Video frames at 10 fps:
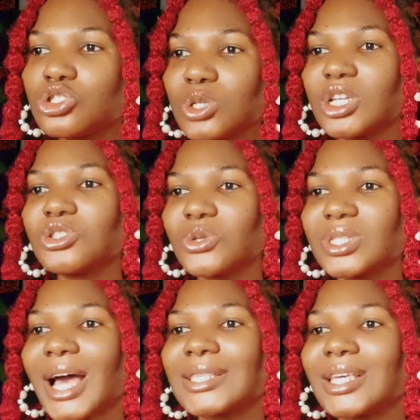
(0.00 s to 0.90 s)
usually
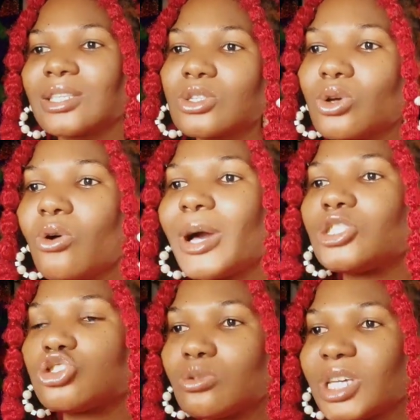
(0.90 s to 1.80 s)
used as insole
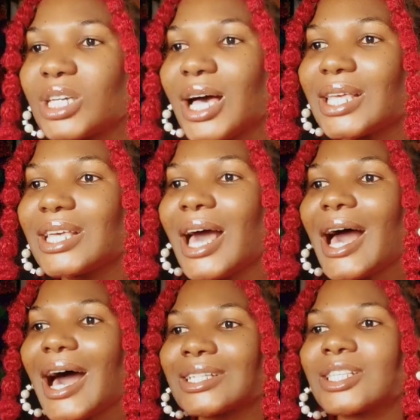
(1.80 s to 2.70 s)
by shoemakers,
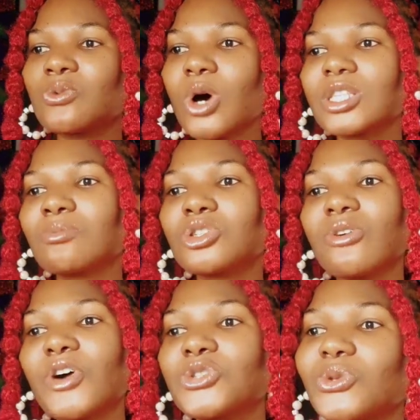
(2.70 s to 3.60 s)
and it is what
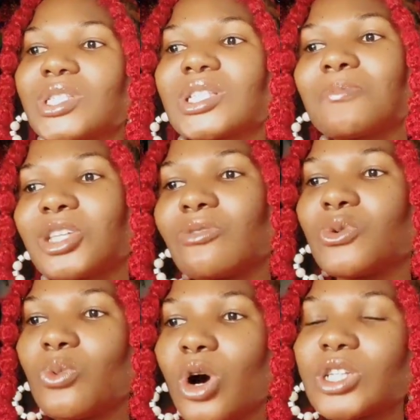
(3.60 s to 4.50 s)
most of us use in this part
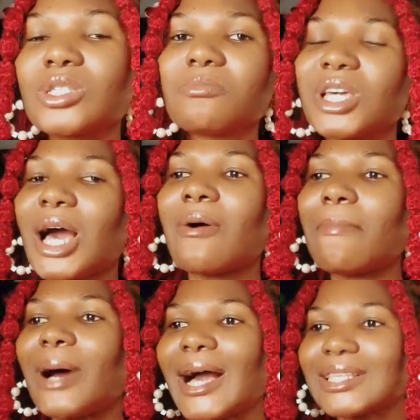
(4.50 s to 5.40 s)
of the world to make
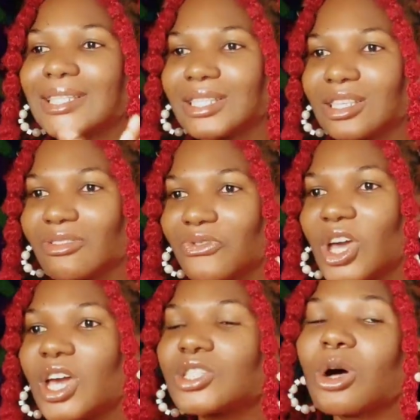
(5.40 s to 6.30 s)
our bags stiff.
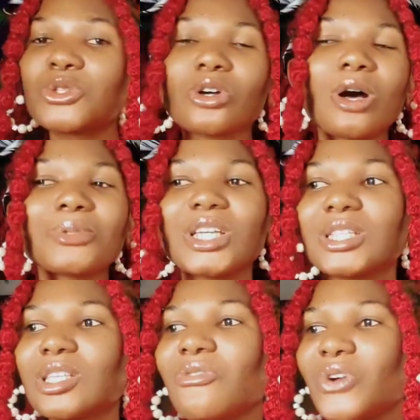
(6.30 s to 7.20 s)
It also comes
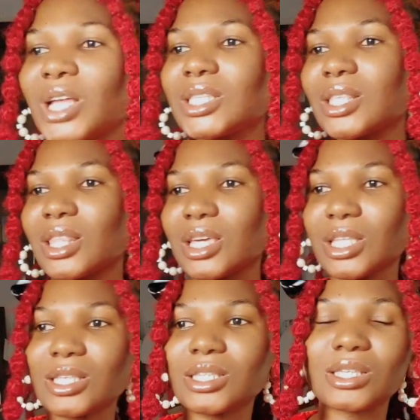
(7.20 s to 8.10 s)
in different
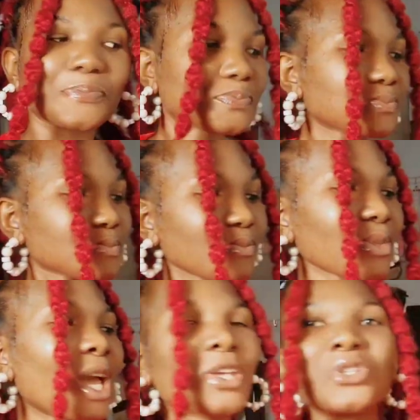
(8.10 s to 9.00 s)
thicknesses.
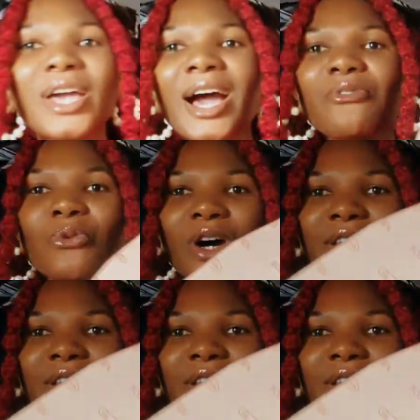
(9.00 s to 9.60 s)
So I have